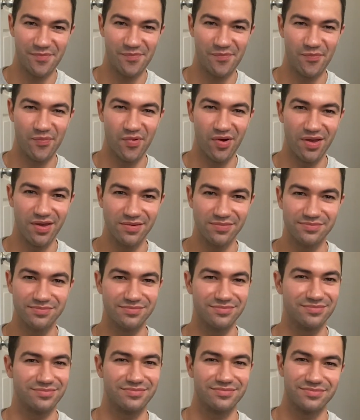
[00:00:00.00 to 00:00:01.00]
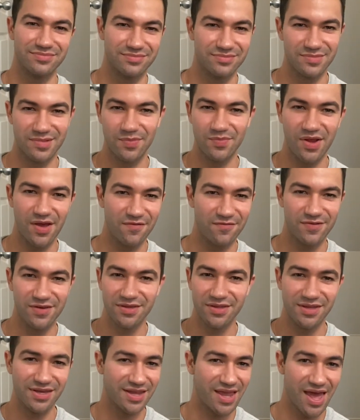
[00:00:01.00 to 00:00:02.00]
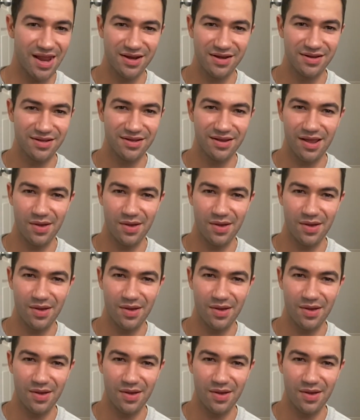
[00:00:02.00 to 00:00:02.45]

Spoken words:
but I'm not feeling like editing.